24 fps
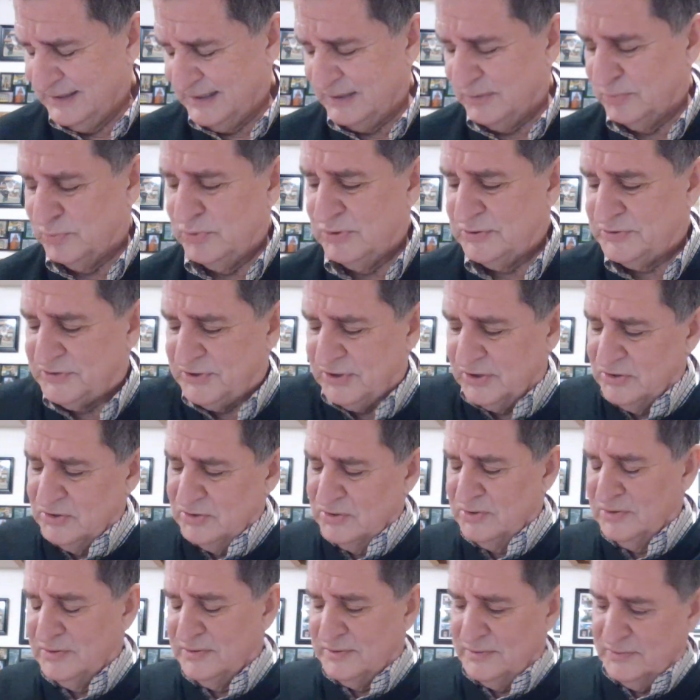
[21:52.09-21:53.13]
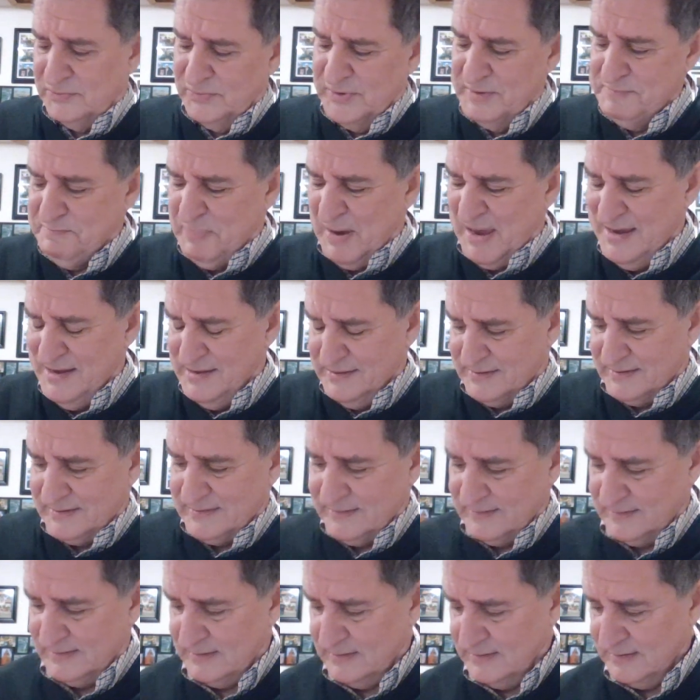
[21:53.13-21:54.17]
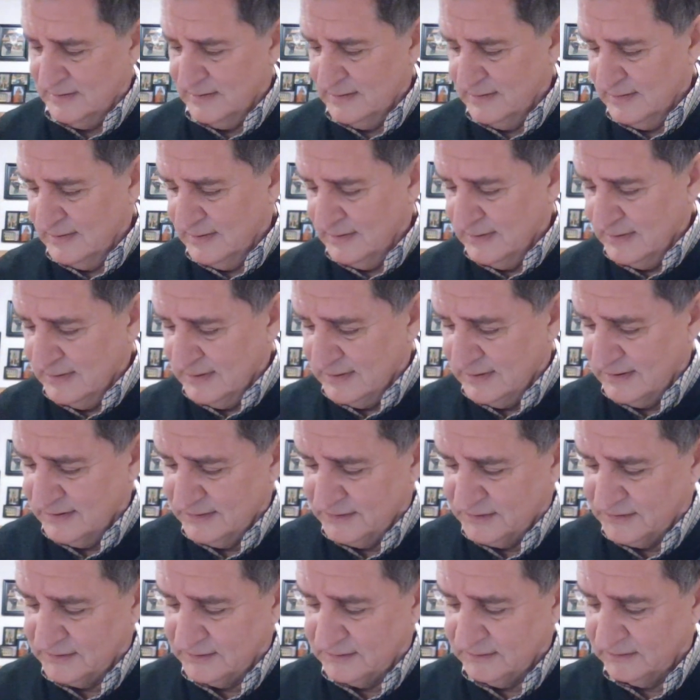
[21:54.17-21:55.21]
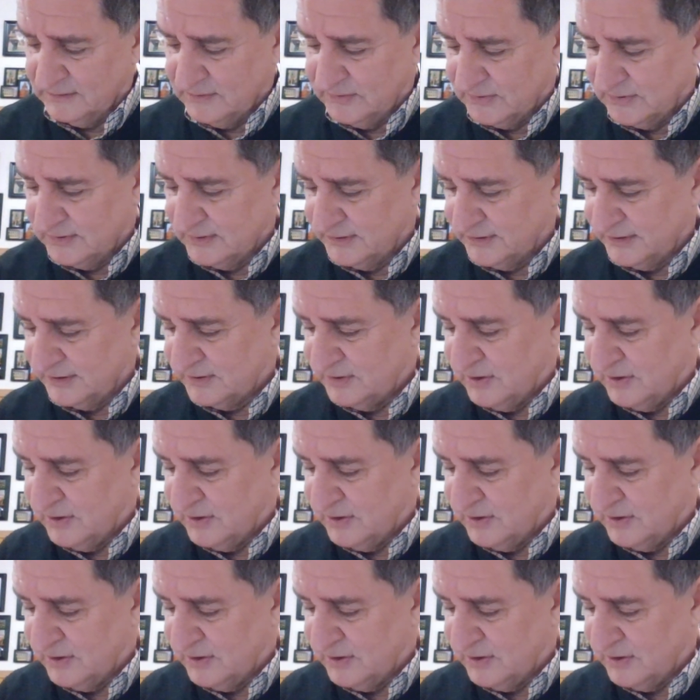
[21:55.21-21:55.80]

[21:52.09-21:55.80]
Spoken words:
And will turn, repent unto the Lord.